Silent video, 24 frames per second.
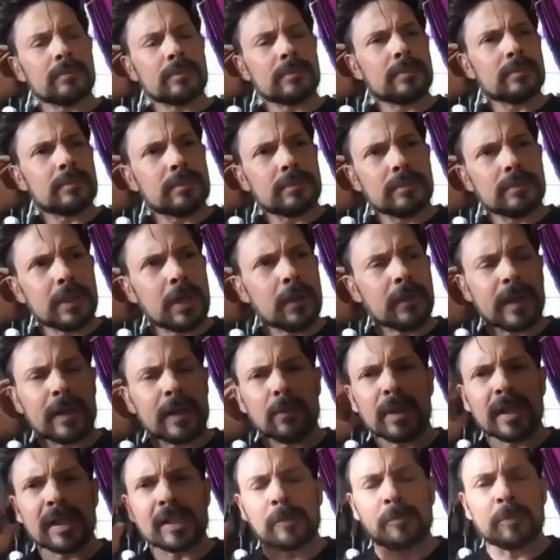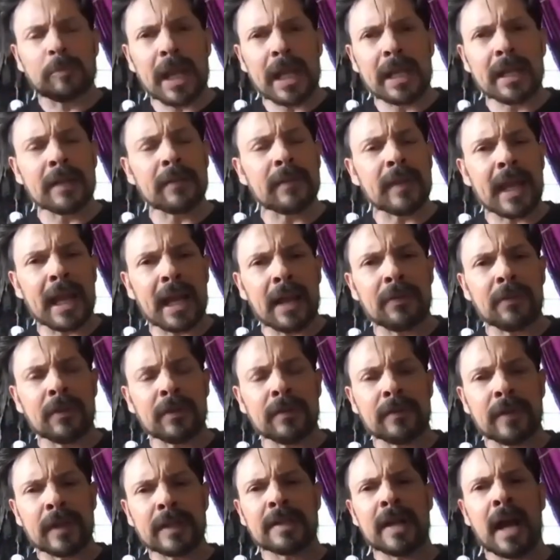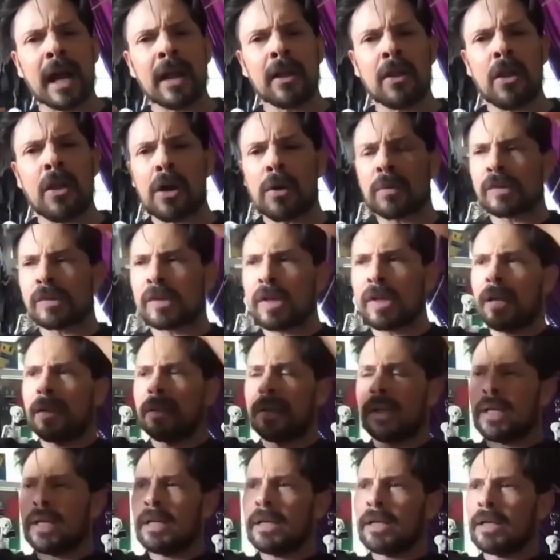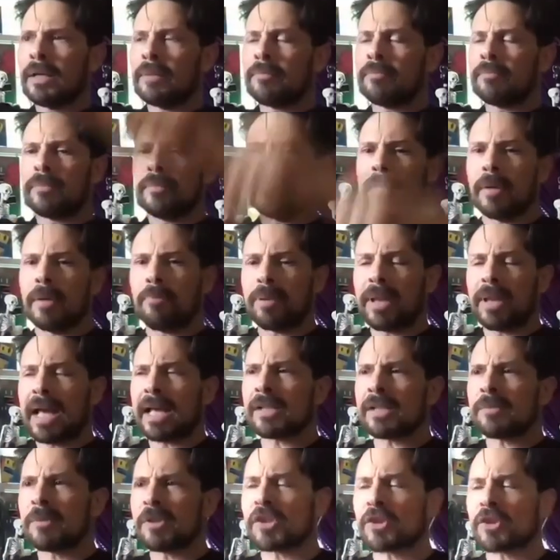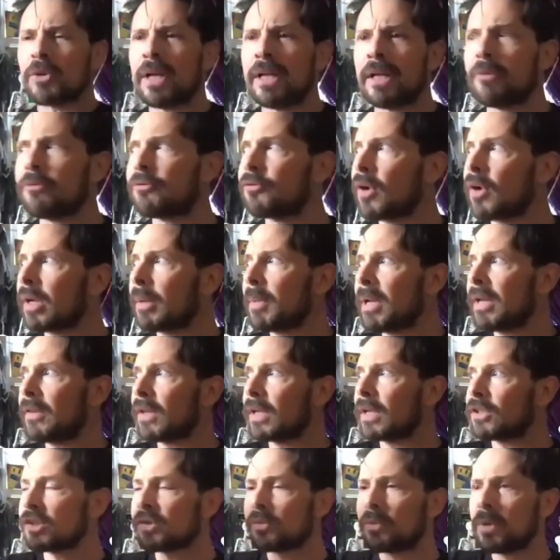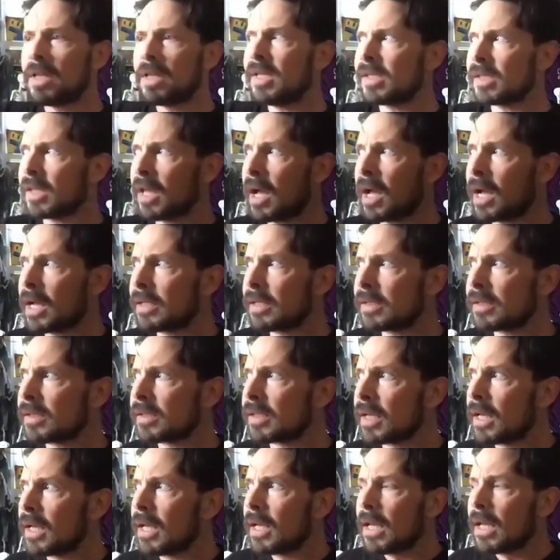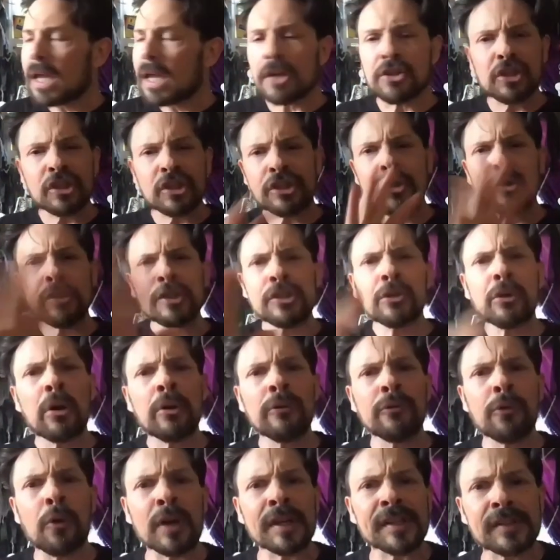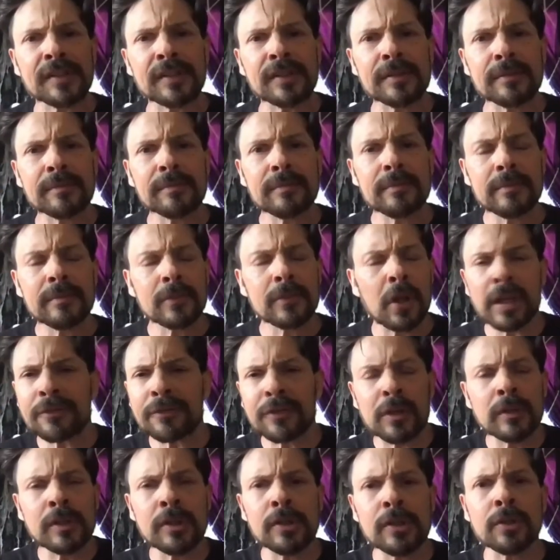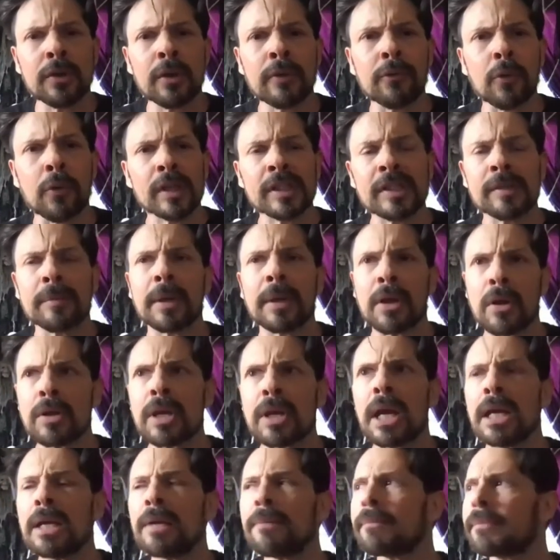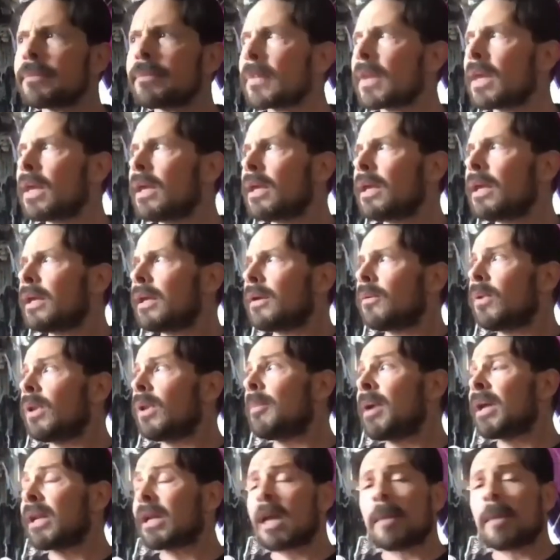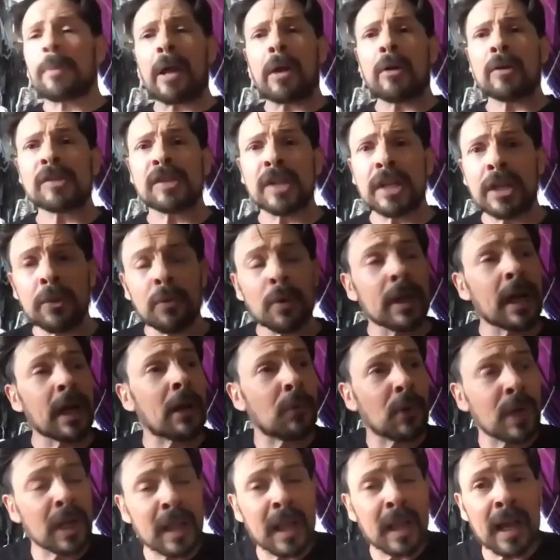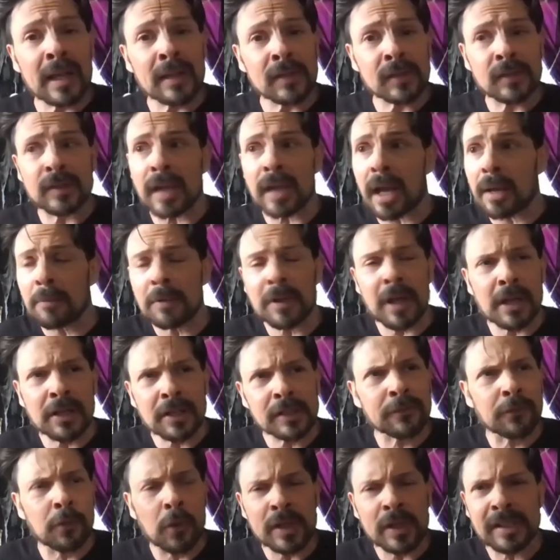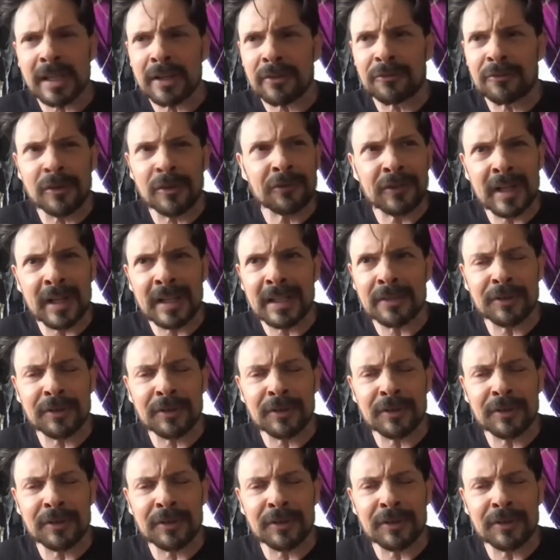didn't really explain it. They had the dialogue was on a plasma screen in front of me. Like, just read these lines and just use your own voice. All you have to do is use your own voice. I'm like, okay. Well, about a couple hours into it, I realized I just voiced like 15 different